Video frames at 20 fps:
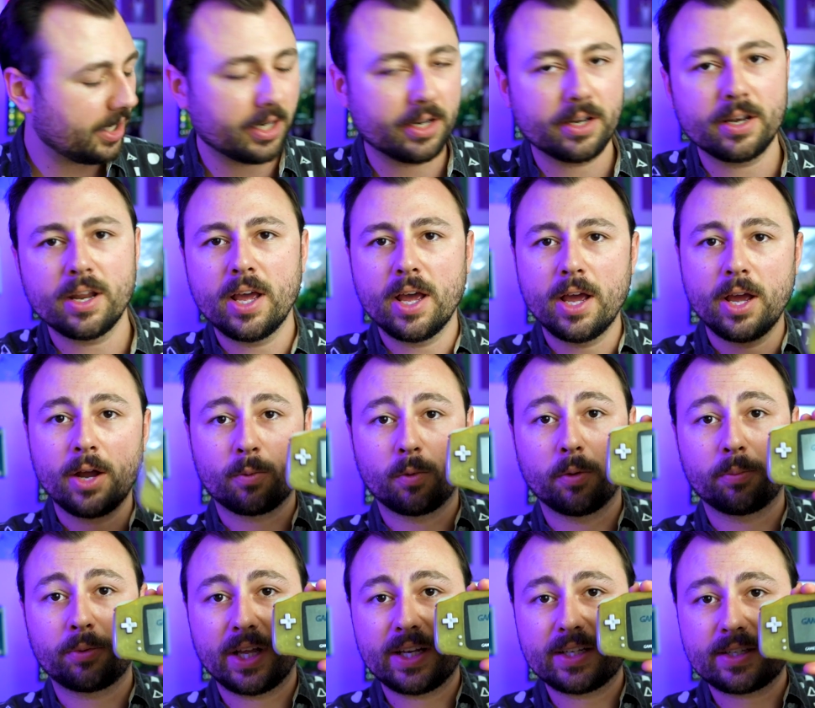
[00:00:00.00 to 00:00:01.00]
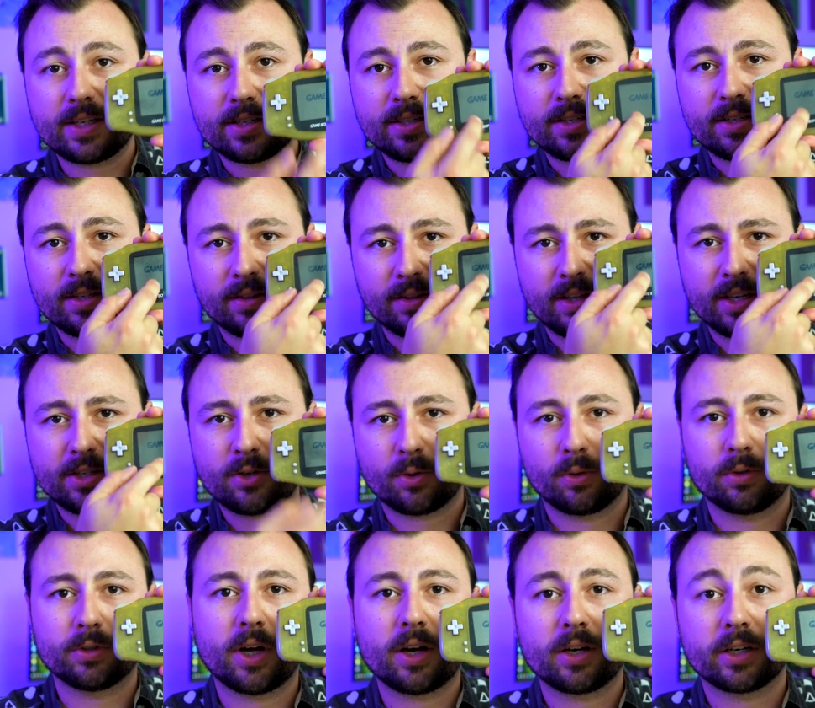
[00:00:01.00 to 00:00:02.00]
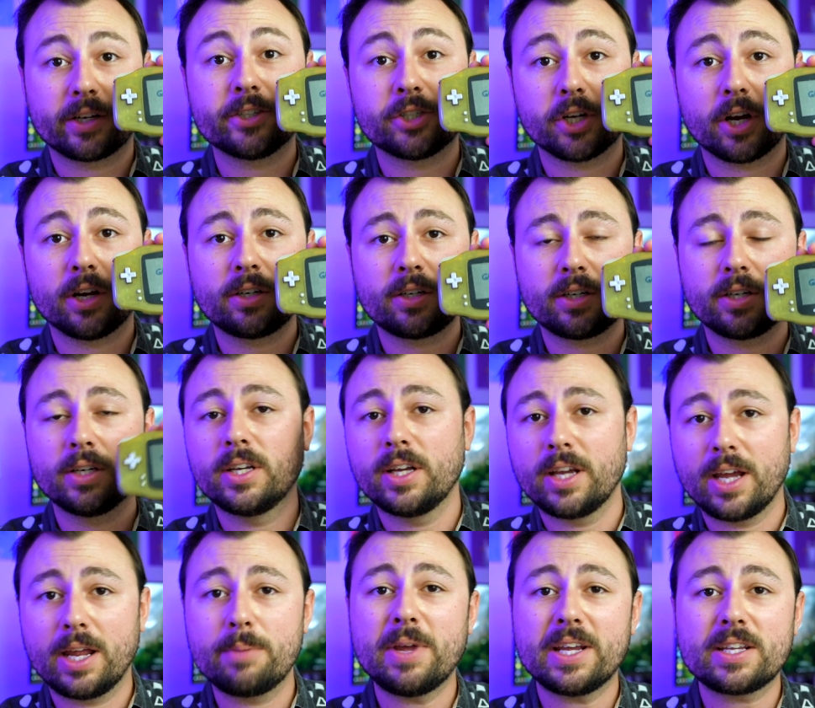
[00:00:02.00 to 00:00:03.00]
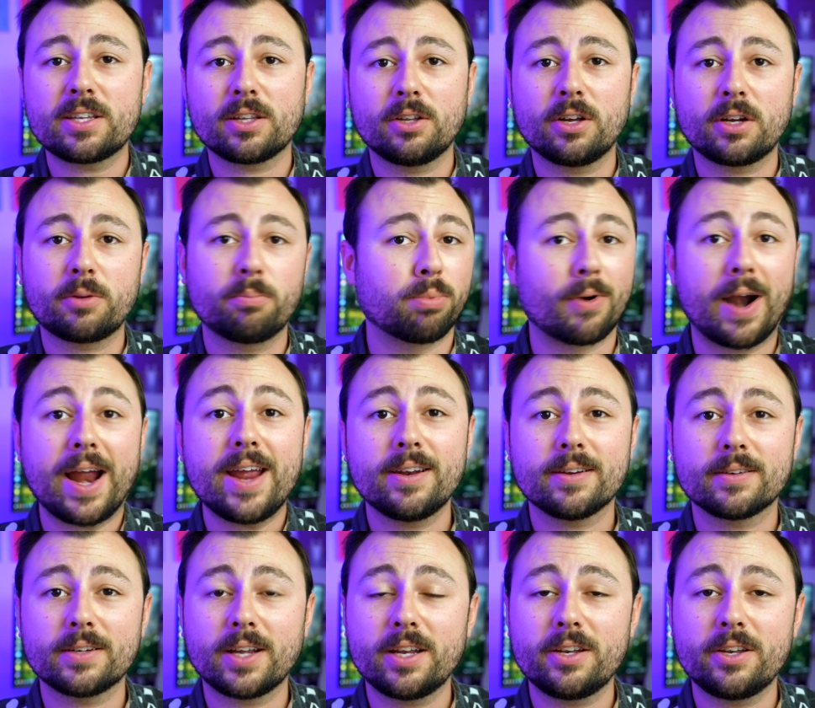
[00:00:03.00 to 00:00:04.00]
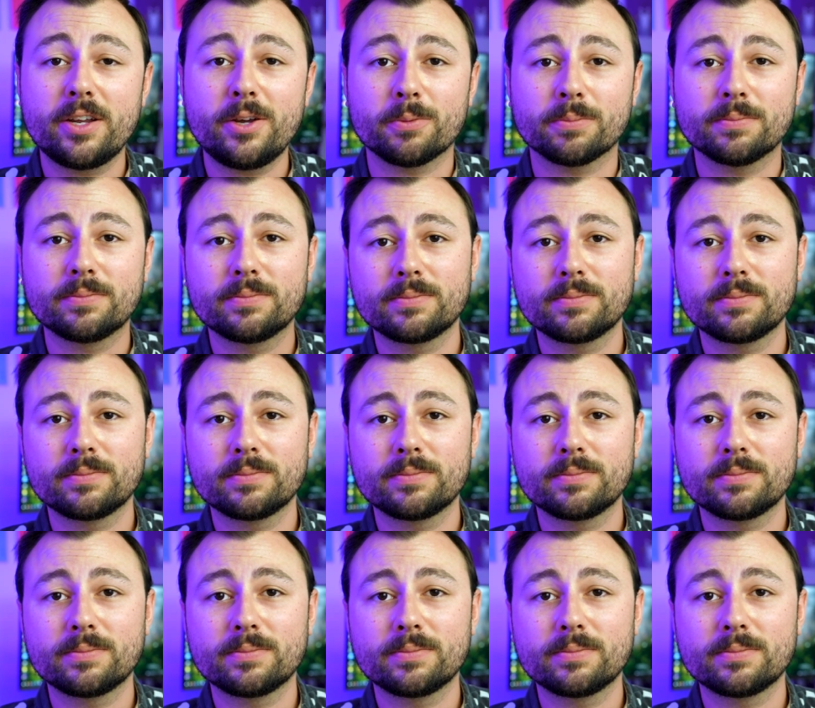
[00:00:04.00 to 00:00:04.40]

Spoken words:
and replaces this old hunk of junk and makes it look bright and new.